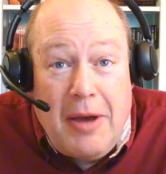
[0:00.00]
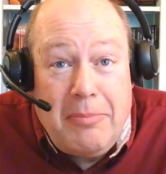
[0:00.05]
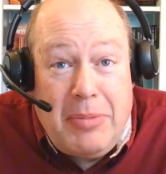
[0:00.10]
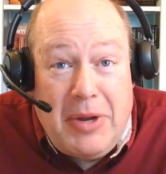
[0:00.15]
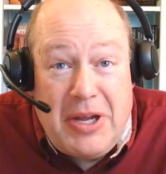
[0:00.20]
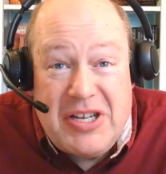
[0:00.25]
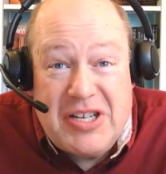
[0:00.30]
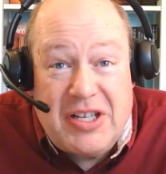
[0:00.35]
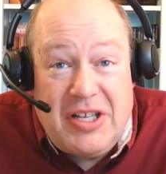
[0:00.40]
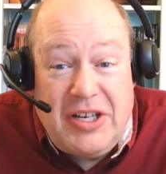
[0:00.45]

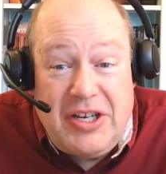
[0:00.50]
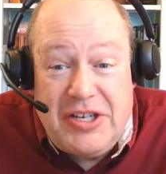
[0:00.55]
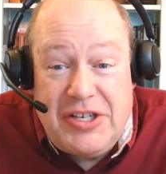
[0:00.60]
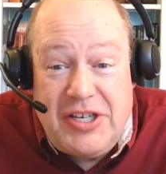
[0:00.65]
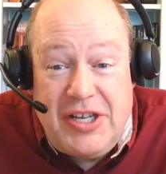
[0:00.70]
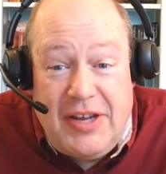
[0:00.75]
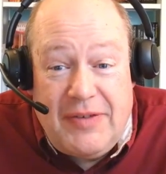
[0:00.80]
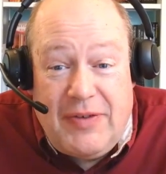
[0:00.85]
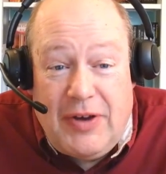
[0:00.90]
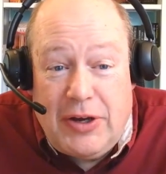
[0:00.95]
basically to
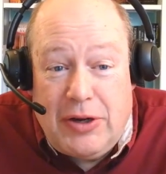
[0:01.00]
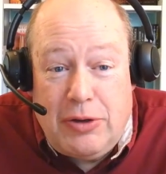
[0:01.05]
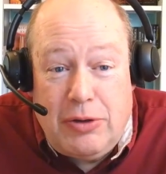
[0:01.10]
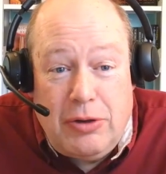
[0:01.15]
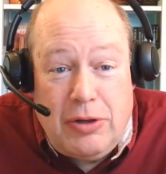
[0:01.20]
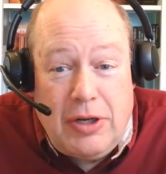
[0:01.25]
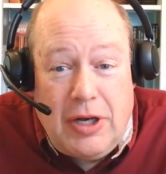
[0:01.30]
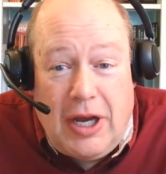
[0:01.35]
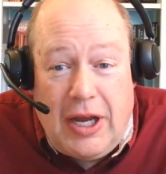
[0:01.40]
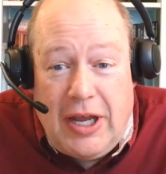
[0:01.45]
see if I
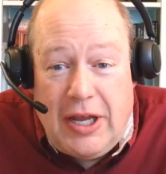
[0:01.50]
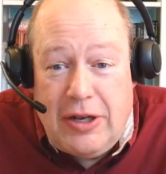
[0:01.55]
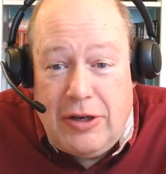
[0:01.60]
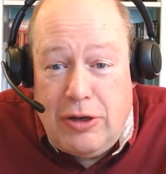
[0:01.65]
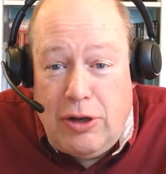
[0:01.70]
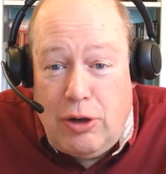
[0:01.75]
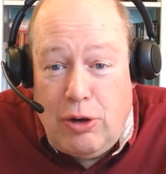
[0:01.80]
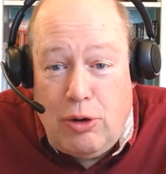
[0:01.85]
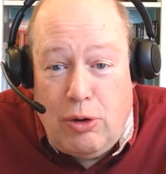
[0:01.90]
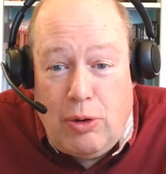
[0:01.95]
could. I had
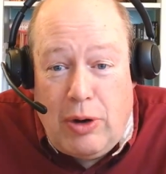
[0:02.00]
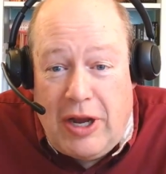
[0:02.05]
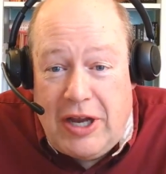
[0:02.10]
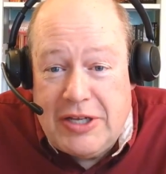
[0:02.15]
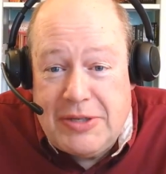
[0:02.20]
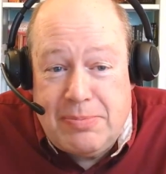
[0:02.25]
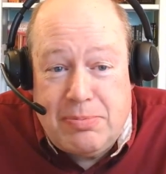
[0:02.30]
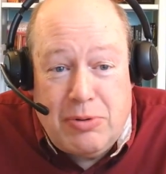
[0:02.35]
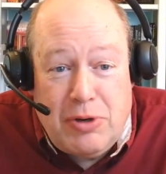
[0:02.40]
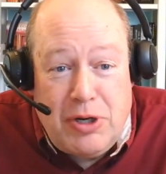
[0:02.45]
no
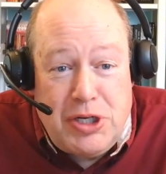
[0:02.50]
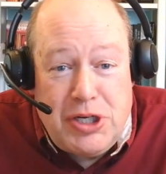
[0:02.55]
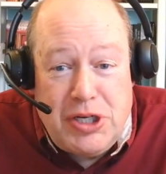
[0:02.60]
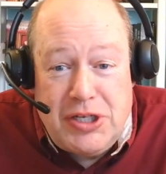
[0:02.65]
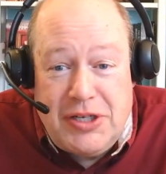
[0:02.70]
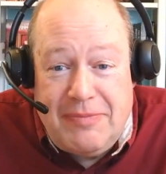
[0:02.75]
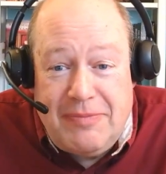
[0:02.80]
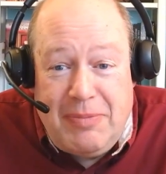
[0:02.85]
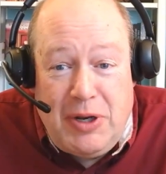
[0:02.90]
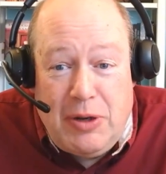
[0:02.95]

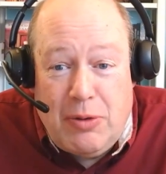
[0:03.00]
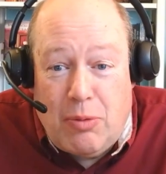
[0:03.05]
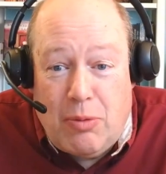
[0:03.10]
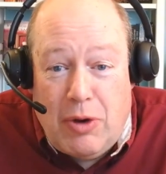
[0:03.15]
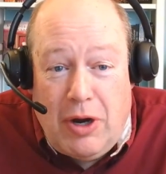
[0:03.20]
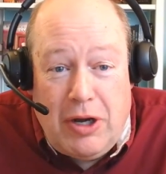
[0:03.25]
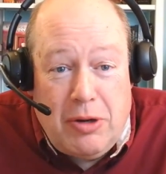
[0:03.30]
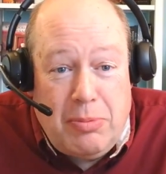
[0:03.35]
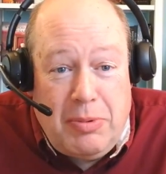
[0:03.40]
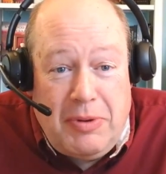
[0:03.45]
aspirations of being a
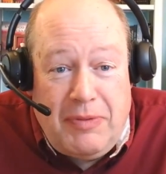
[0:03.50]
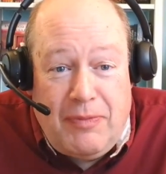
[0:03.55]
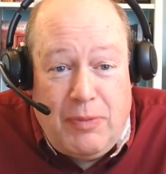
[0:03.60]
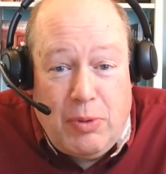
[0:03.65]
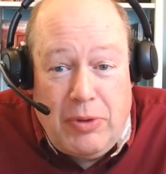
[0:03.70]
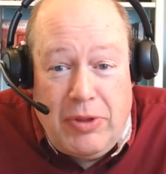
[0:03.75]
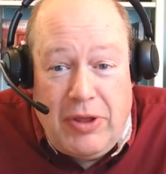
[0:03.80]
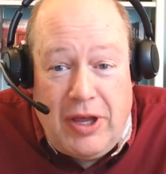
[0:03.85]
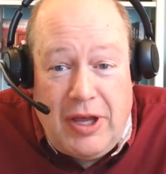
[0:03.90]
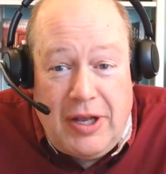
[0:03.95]
writer
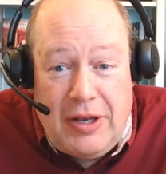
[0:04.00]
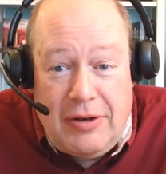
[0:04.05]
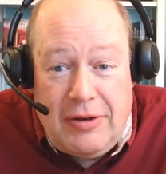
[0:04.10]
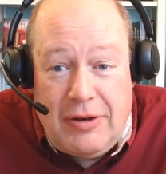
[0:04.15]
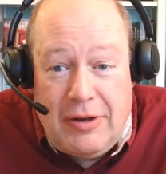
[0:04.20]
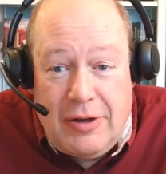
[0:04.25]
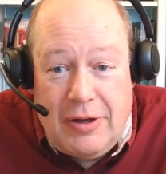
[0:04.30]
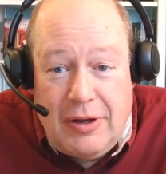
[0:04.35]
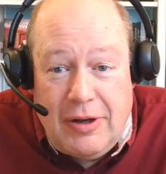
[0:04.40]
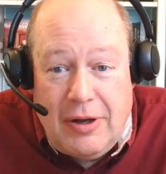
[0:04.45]
before then.
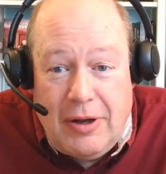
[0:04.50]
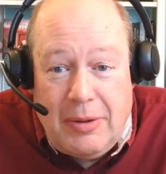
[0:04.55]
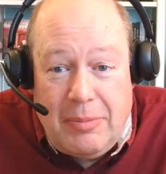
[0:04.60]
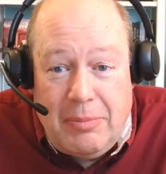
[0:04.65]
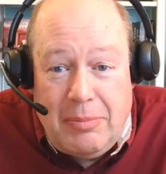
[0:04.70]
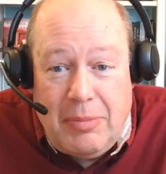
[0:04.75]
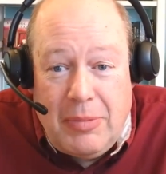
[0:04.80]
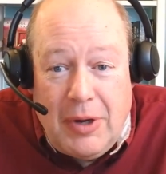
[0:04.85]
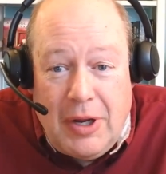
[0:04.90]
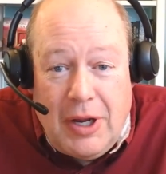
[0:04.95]

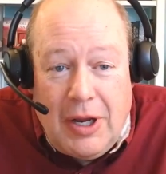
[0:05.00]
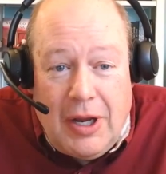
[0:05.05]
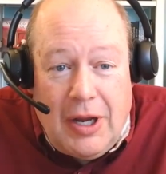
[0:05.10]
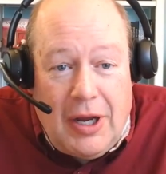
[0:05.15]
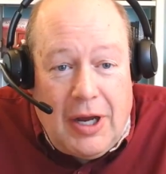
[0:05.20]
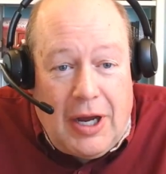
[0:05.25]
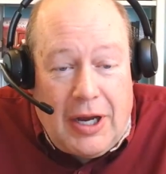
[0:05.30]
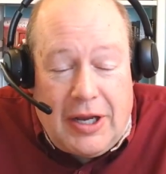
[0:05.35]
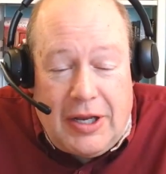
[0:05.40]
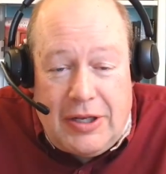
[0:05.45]

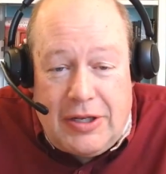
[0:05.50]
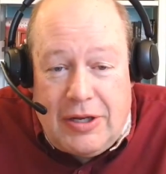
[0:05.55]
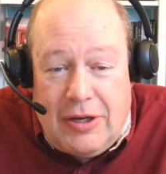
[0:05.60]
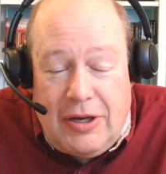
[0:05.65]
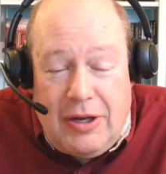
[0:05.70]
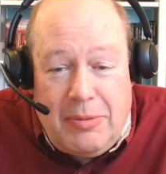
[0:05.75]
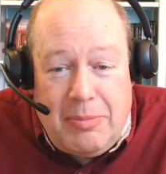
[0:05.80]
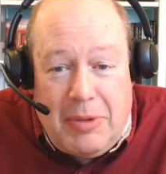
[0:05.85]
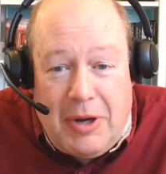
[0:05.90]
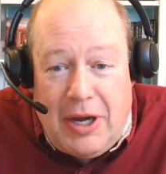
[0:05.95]
I can tell
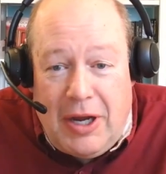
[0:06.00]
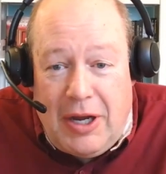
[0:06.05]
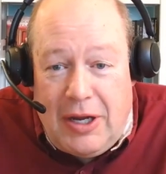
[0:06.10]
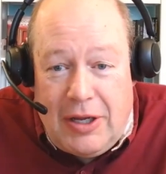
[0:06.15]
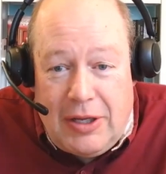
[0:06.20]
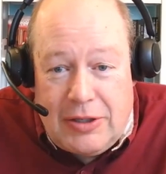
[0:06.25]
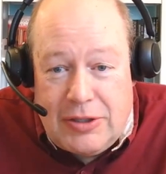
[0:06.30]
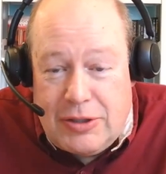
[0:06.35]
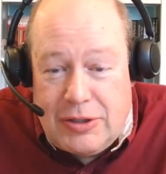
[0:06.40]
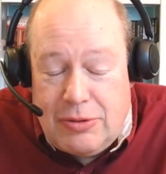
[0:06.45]
you
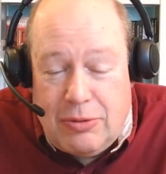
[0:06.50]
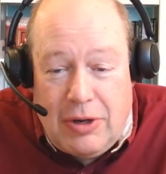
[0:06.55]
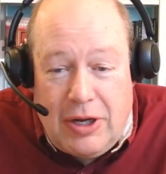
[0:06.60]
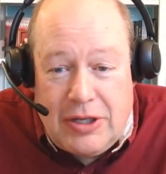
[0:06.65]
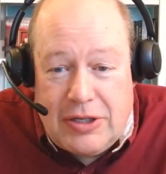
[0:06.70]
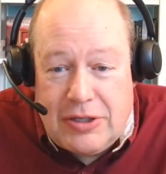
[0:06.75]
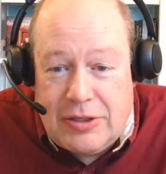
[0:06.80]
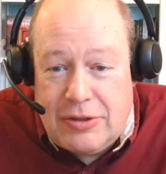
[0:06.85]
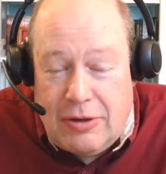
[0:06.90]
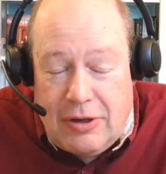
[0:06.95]
my story.
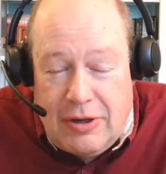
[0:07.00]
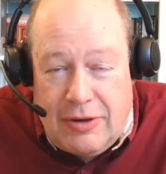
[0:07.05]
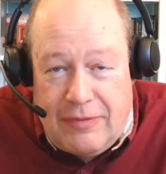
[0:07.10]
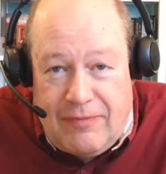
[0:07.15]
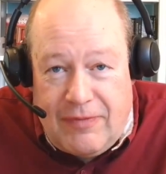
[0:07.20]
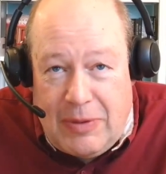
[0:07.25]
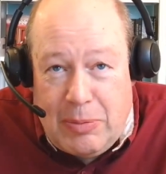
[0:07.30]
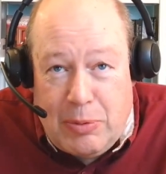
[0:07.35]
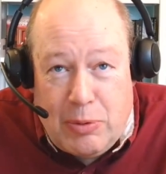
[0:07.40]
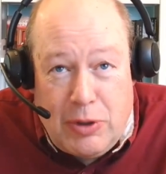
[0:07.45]
It started
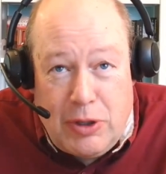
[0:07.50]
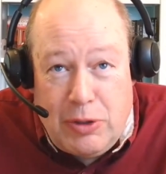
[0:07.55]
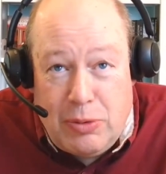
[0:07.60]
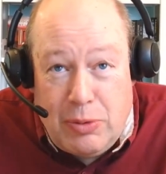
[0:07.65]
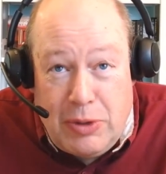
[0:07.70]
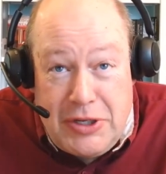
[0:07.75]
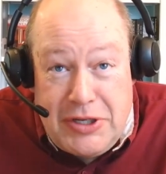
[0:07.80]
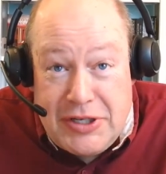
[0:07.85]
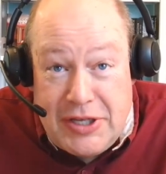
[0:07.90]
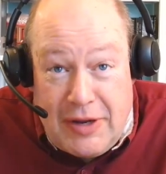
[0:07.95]
February
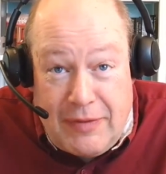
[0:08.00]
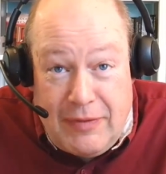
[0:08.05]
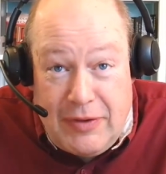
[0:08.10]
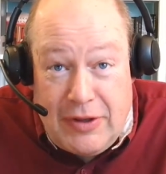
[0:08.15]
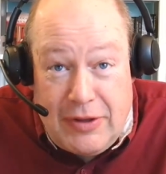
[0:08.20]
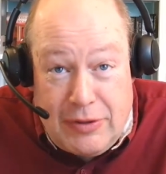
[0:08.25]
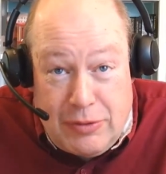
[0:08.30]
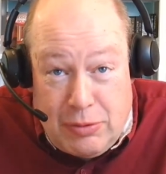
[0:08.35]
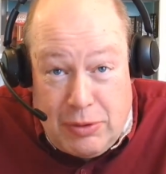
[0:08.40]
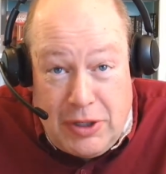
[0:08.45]
27th,
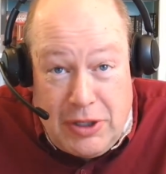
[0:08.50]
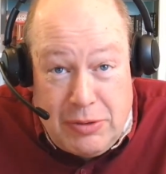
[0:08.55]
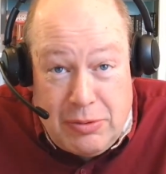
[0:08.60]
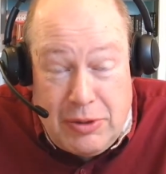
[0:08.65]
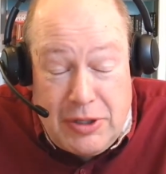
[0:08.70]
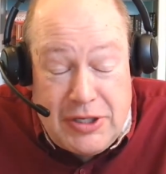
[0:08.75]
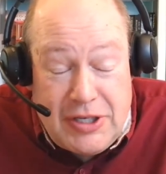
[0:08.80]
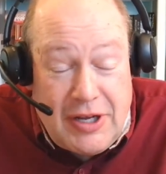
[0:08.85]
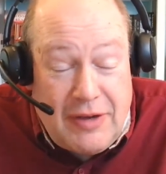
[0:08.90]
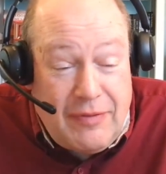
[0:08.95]

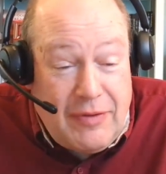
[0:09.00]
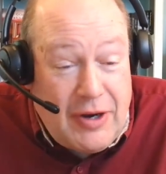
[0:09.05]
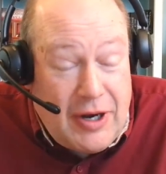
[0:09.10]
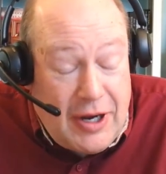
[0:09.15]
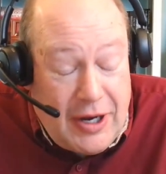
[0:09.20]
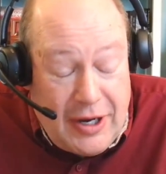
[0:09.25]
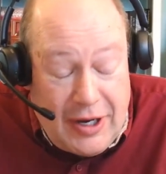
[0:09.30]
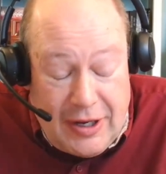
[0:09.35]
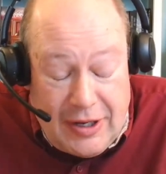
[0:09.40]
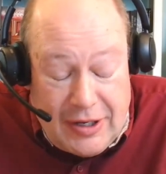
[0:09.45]
2027.
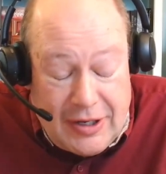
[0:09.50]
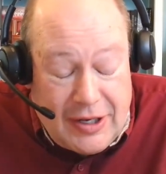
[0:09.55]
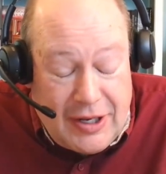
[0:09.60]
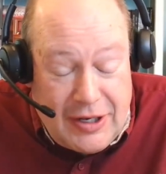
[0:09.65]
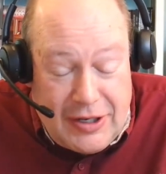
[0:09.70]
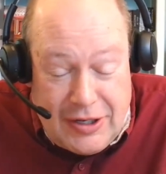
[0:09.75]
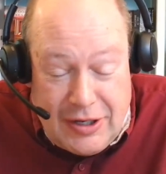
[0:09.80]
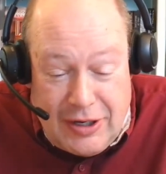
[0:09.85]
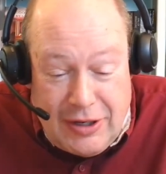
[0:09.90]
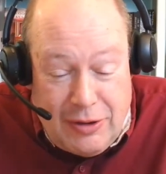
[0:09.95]
I can
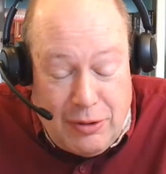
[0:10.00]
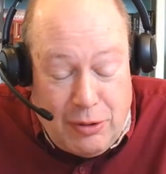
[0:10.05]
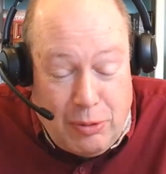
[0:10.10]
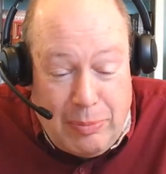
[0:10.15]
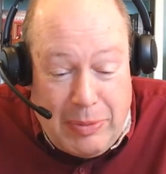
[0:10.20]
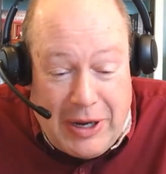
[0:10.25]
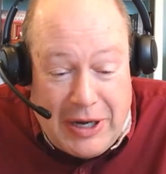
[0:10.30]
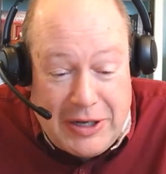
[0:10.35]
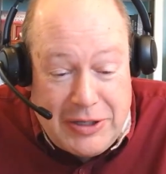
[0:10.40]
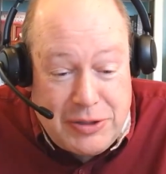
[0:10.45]
tell you the whole
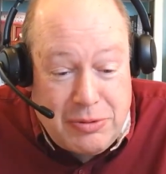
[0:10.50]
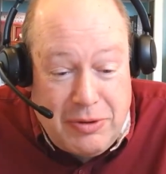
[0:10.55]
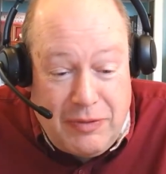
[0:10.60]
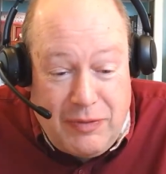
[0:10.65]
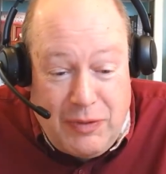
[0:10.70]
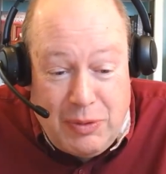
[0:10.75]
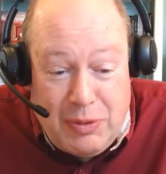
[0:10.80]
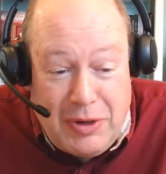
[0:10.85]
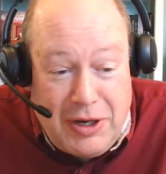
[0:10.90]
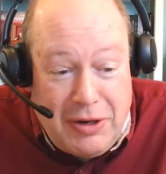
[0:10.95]
backstory if
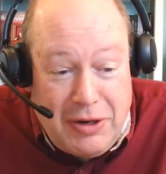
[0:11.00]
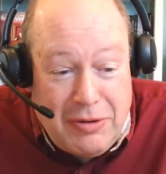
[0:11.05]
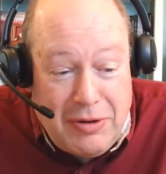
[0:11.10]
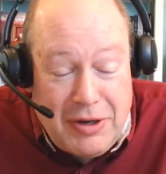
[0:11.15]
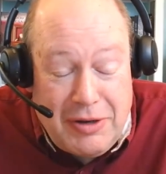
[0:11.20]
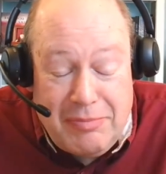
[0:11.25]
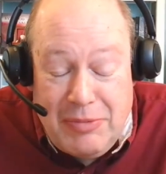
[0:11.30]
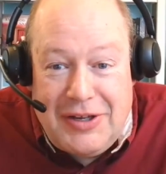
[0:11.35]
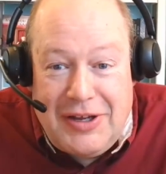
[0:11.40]
you want to hear it.